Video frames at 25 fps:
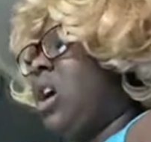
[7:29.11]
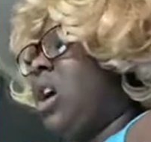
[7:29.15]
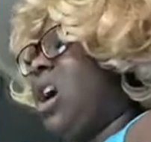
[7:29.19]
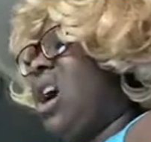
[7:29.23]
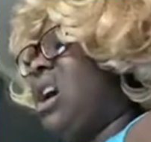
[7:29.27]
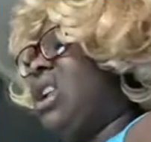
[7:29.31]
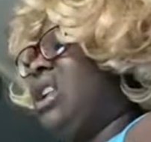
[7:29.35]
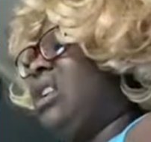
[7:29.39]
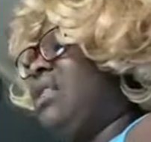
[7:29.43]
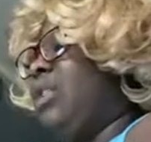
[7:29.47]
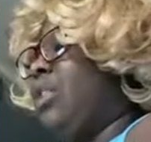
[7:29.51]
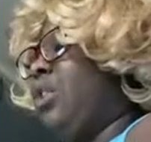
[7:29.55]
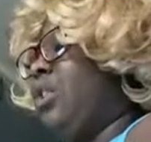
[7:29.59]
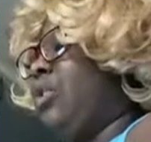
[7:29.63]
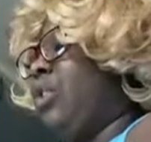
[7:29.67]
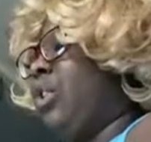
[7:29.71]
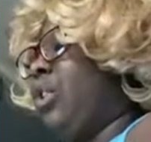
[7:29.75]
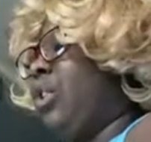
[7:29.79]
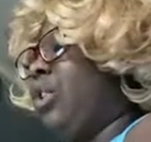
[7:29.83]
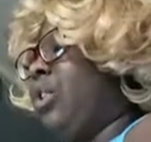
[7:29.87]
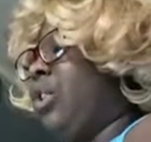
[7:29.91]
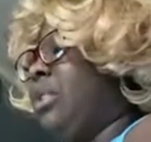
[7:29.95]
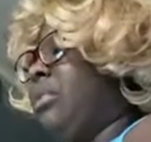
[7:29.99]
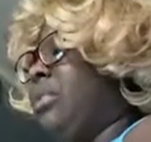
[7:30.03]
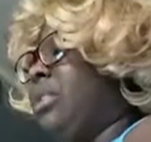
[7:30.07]
I'd even
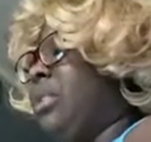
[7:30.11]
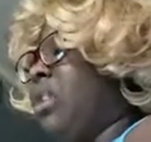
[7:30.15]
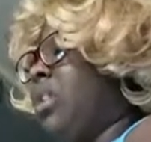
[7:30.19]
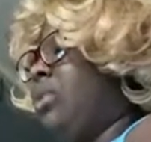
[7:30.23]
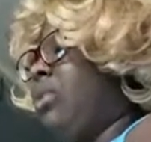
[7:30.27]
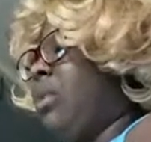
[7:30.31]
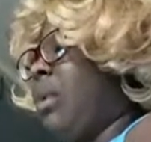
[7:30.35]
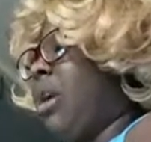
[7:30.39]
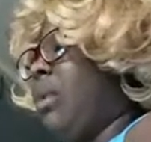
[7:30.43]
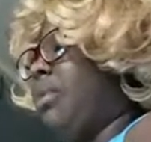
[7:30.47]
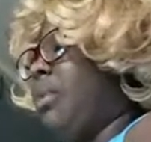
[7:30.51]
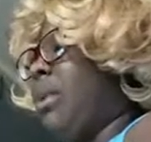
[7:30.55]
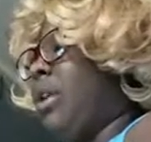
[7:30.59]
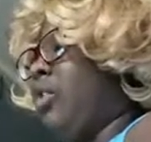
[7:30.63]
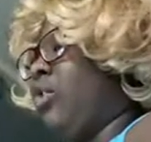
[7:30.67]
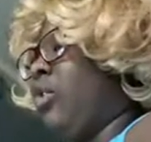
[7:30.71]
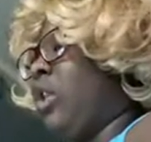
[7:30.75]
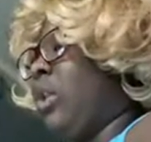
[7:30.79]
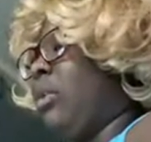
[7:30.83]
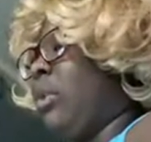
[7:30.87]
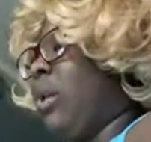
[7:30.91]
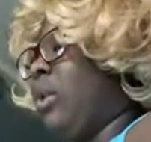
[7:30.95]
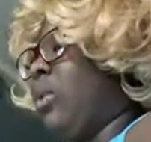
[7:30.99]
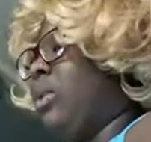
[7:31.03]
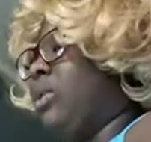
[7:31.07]
overheard him tell Mom that
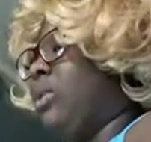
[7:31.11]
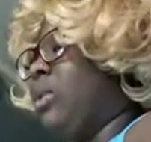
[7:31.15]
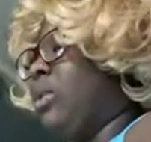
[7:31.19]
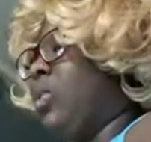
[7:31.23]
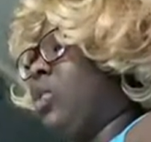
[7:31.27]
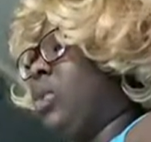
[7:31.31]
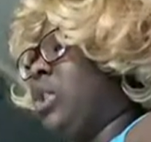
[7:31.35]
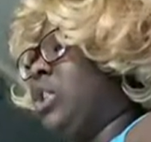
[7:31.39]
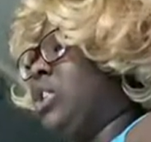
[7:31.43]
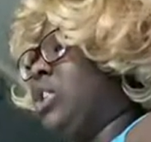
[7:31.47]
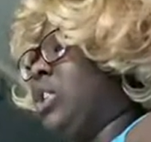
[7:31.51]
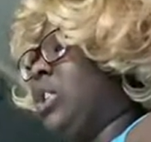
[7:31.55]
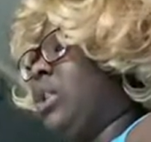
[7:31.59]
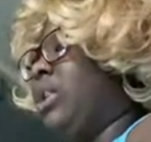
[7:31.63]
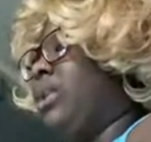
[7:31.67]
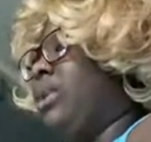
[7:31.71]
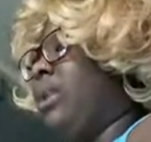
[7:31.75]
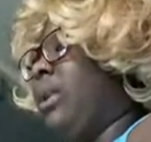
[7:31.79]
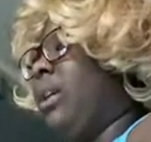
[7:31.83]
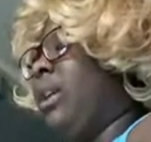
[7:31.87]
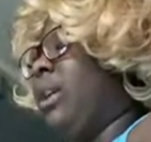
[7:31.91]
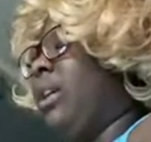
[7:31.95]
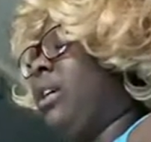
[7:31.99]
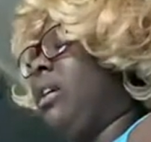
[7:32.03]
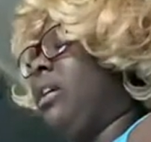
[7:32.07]
Grandma was a witch and
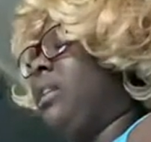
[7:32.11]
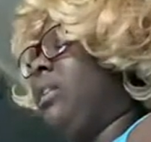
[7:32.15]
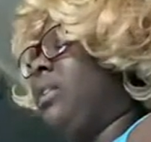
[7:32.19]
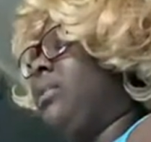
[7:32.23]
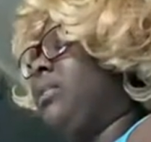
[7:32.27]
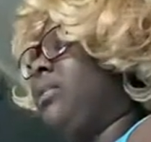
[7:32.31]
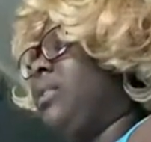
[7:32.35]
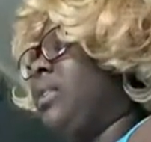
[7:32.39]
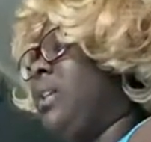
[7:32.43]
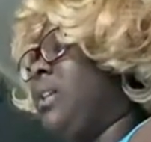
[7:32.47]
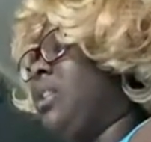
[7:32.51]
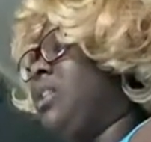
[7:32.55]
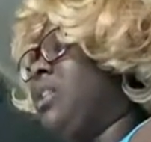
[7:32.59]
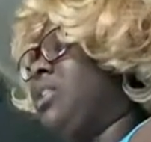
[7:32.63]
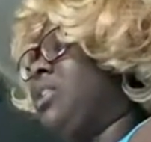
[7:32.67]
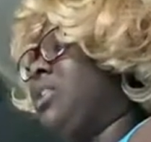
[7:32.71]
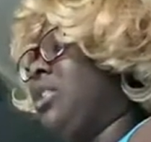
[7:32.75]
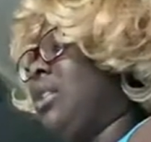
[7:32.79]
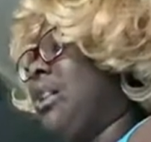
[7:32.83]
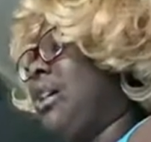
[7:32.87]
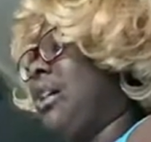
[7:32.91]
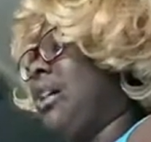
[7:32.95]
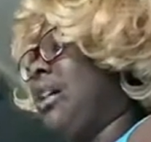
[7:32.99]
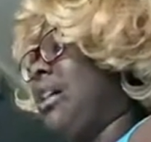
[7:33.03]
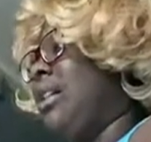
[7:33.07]
going to hell. He's such an
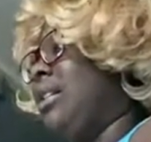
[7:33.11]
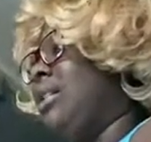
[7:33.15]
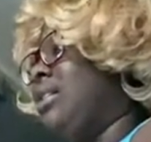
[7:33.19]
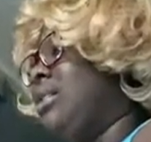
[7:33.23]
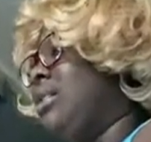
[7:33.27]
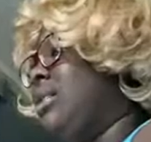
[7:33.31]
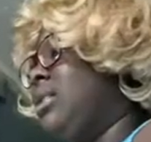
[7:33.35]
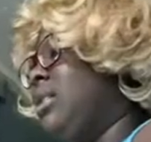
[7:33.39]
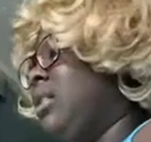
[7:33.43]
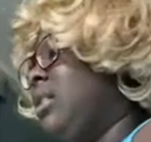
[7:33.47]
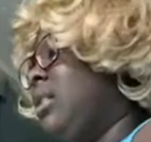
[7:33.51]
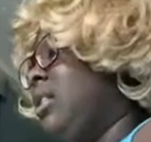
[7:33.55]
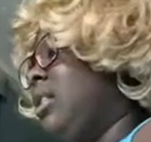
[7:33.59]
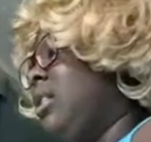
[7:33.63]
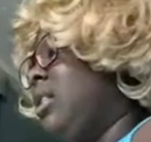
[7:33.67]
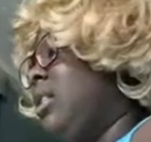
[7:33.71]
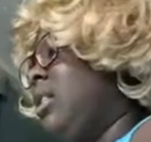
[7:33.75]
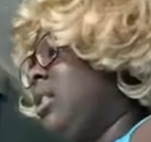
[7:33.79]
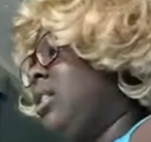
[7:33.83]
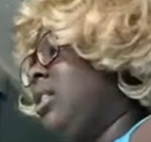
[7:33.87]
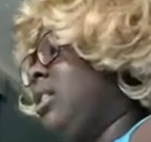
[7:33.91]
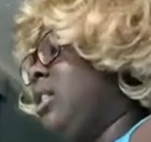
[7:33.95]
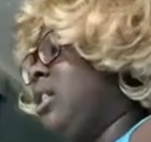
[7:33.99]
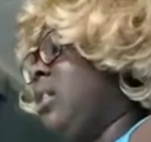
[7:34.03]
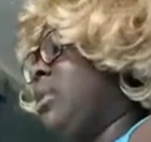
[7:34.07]
ass.
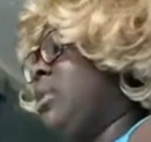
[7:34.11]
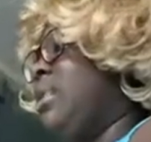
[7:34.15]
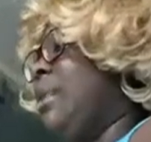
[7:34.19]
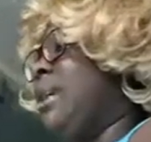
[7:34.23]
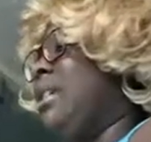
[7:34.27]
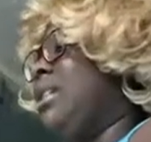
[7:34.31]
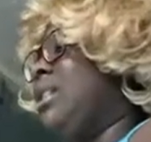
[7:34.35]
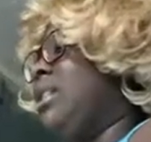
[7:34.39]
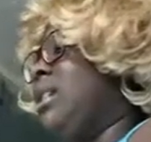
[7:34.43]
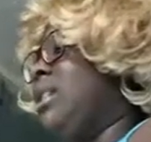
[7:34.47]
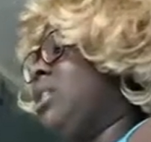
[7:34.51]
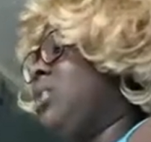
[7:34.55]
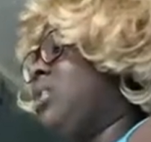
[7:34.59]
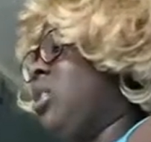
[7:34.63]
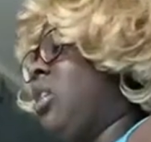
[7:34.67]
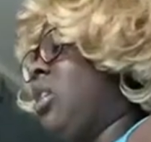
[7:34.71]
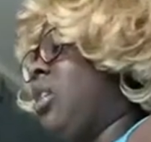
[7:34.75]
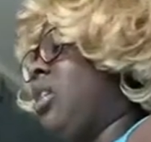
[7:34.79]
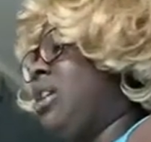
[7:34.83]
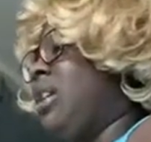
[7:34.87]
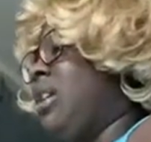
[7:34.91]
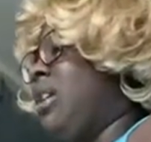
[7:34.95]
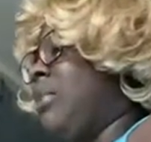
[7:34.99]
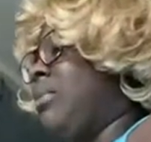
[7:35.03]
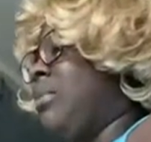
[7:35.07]
Then an amazing
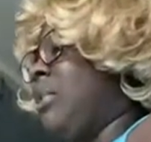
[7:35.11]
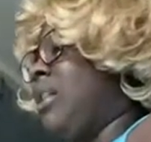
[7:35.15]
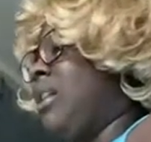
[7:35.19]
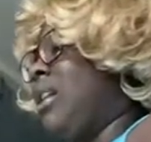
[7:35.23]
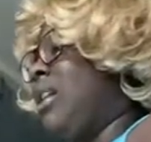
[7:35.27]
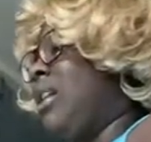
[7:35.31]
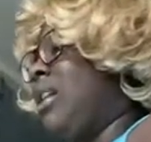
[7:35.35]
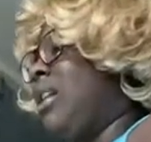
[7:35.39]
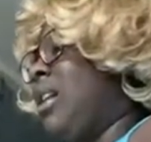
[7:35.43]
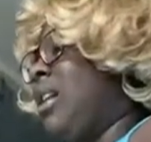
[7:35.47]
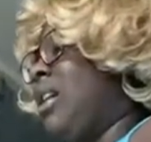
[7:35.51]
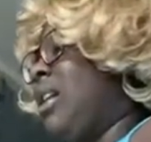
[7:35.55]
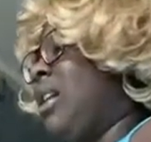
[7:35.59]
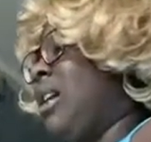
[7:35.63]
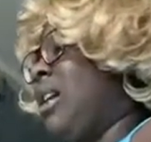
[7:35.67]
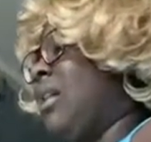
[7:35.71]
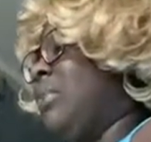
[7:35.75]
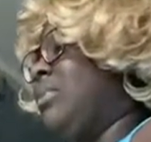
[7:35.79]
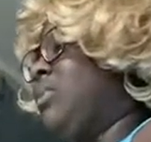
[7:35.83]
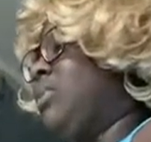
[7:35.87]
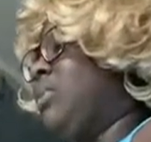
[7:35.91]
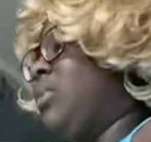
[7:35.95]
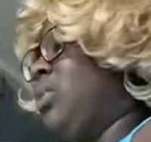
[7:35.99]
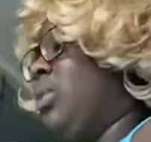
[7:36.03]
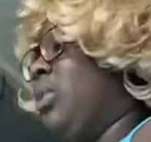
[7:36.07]
thought hit me, and I came
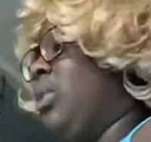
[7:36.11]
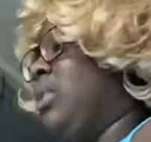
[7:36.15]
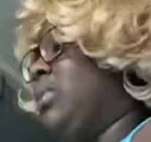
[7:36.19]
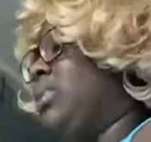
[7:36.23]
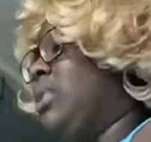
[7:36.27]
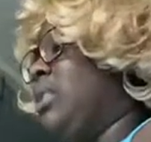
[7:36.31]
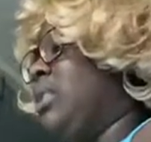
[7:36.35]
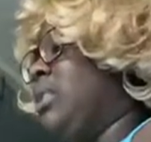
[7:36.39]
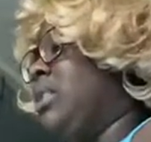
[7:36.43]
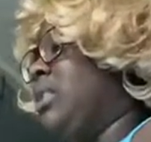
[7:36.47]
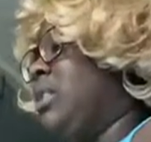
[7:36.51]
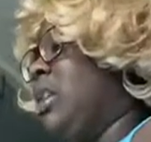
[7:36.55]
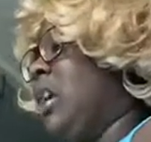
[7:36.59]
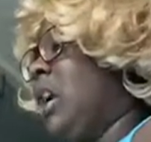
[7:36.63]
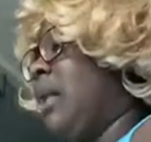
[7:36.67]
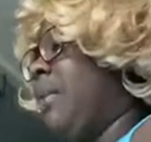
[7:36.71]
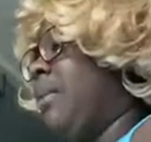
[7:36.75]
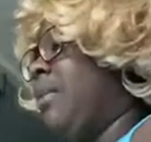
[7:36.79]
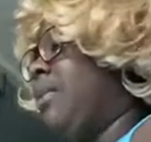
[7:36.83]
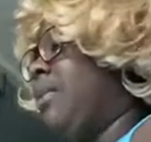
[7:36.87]
to a complete stop.